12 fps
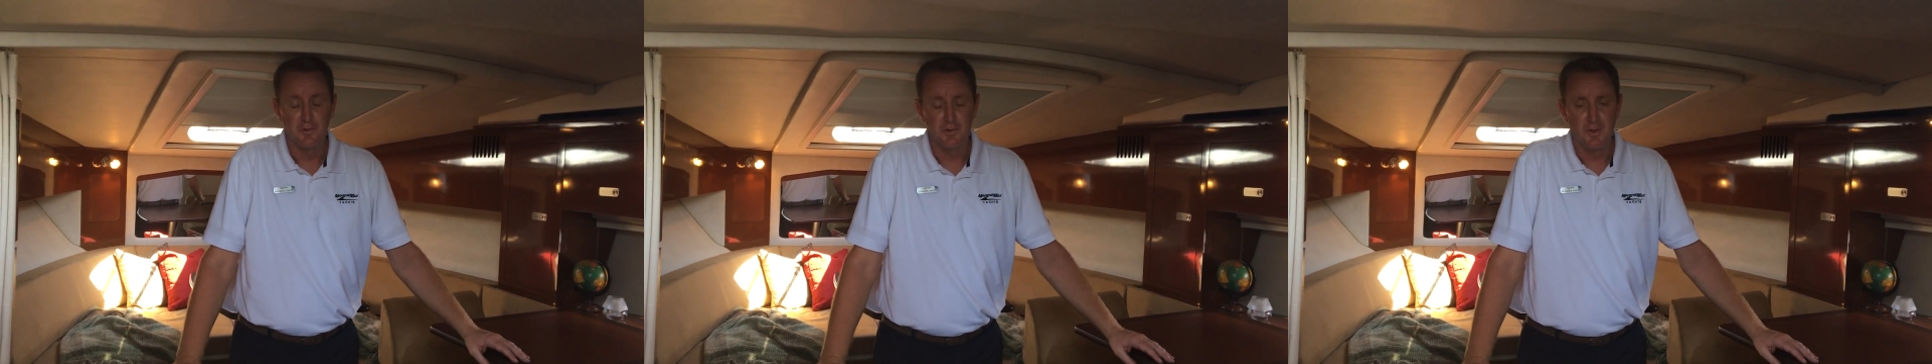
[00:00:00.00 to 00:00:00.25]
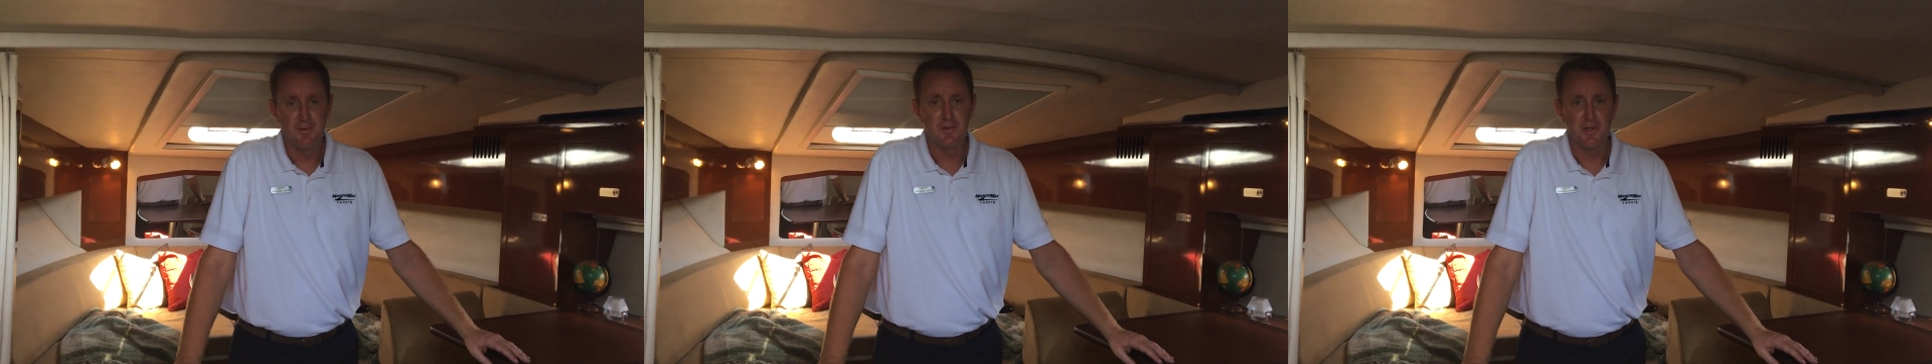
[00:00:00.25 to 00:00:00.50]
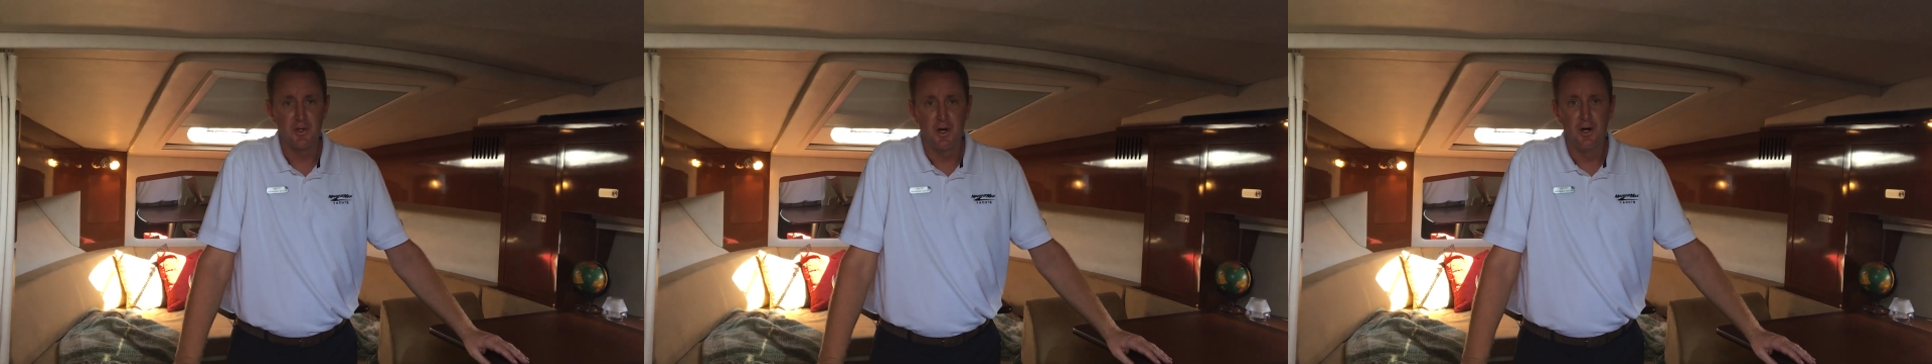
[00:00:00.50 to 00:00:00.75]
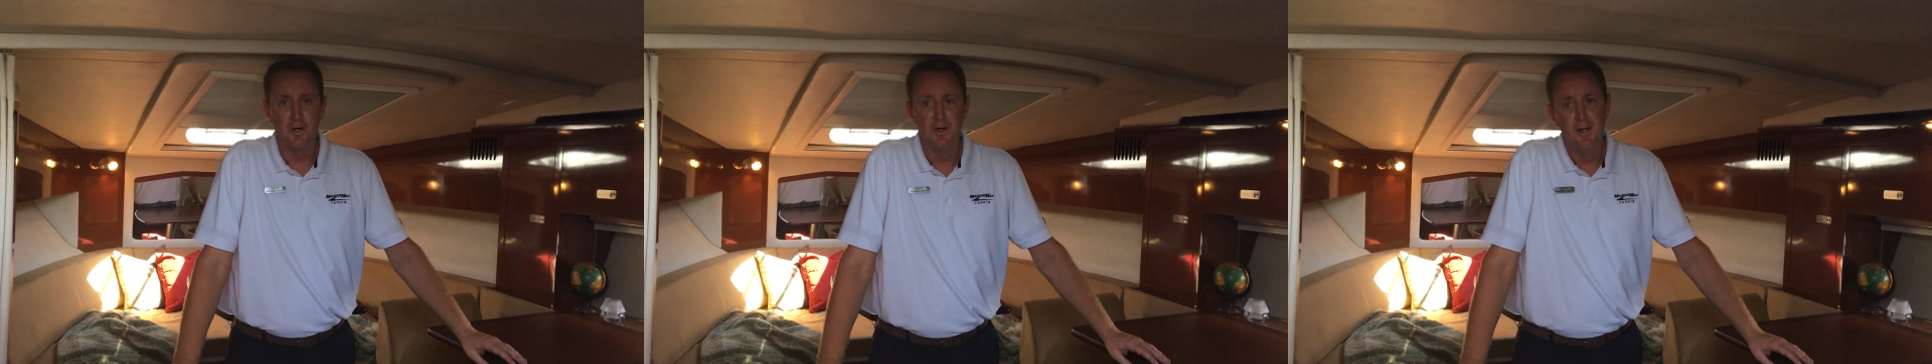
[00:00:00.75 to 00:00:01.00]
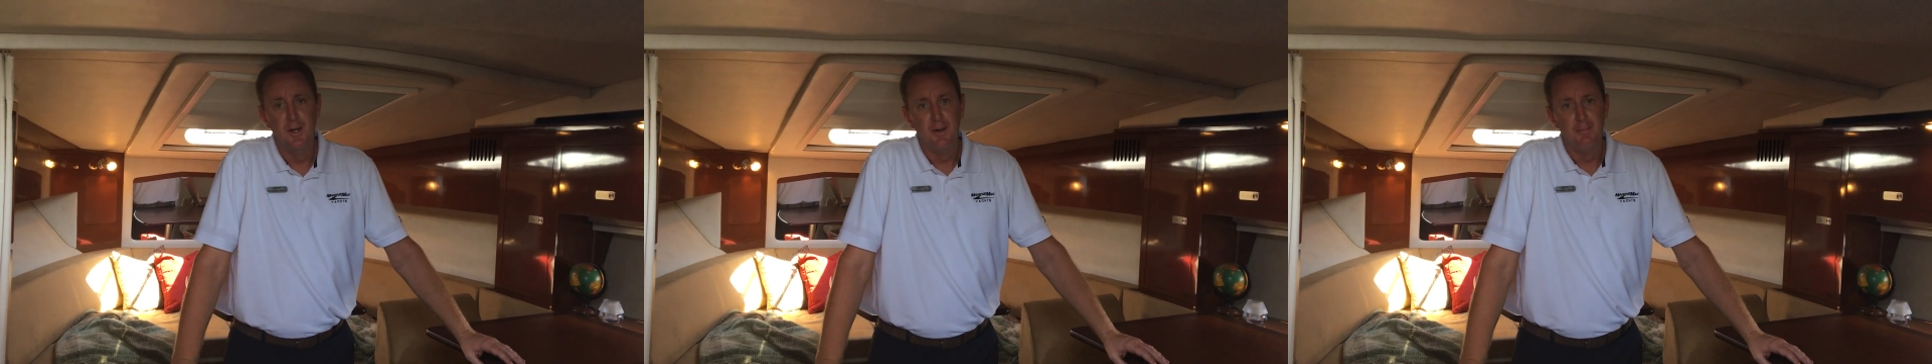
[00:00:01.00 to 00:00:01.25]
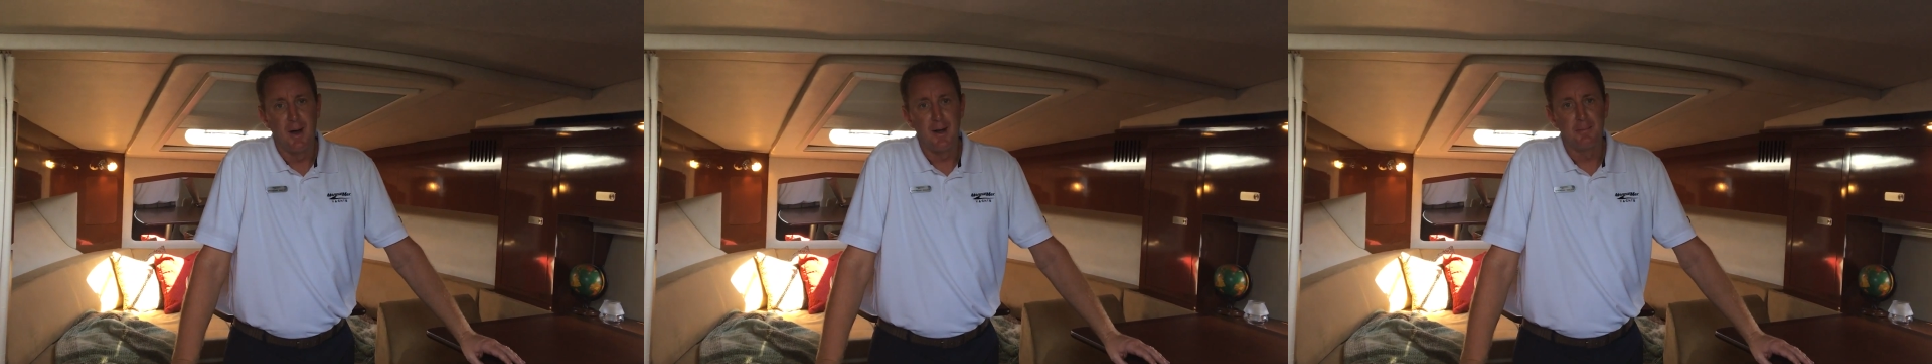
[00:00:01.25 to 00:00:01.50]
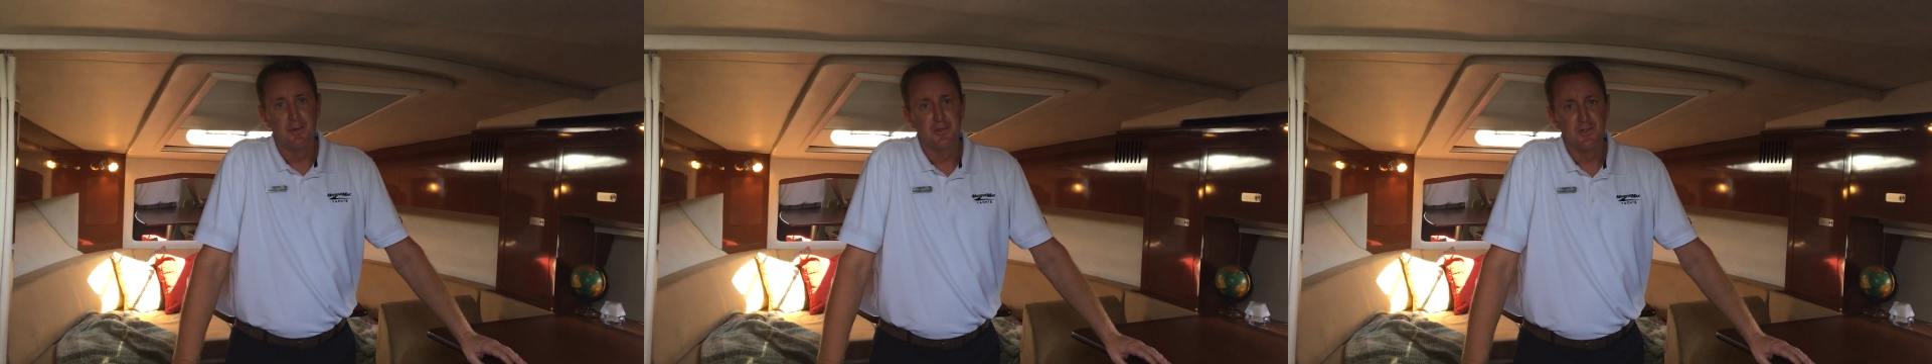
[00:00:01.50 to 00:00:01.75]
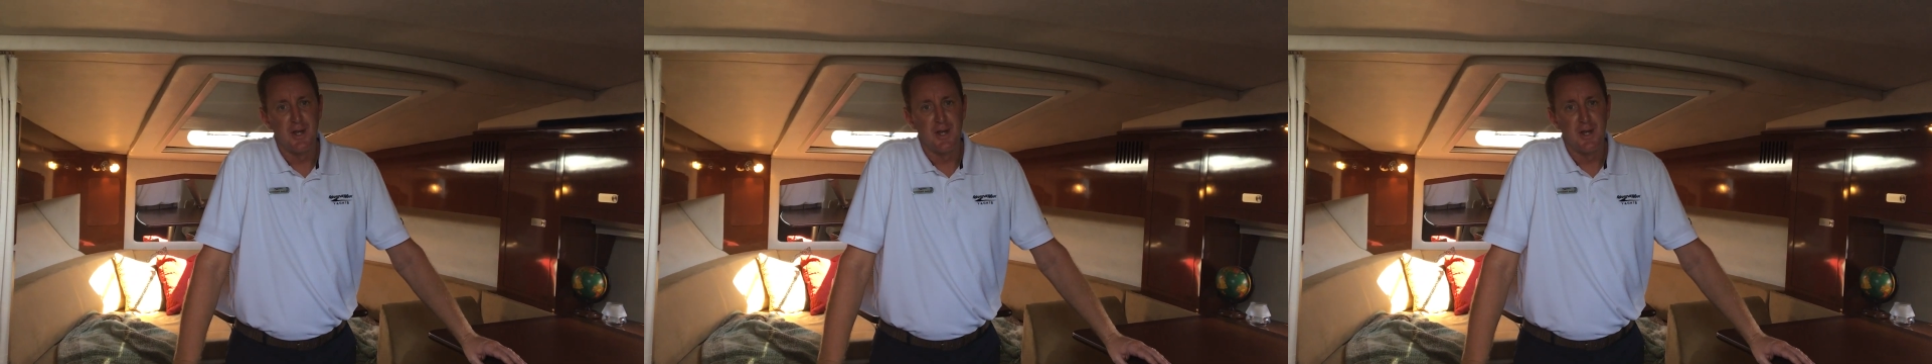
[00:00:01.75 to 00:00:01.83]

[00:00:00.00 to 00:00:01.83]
So give us a call. My number is